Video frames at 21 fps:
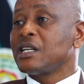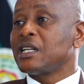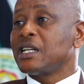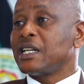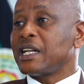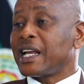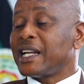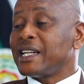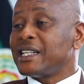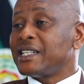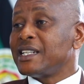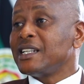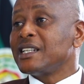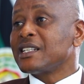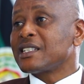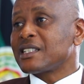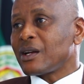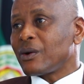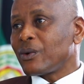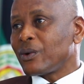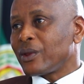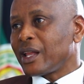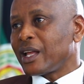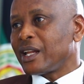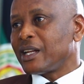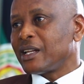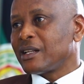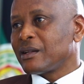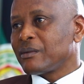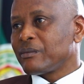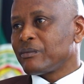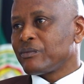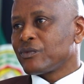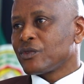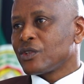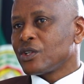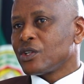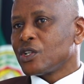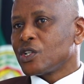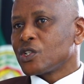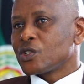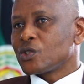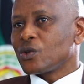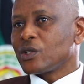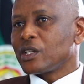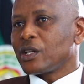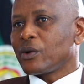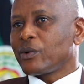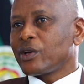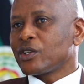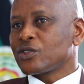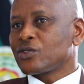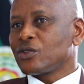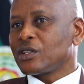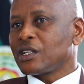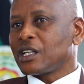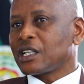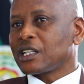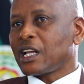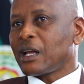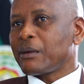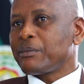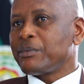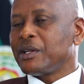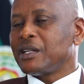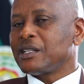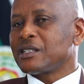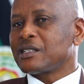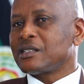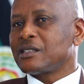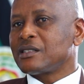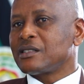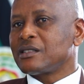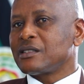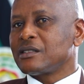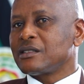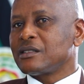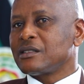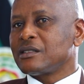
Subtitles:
19,000. So the question that happens,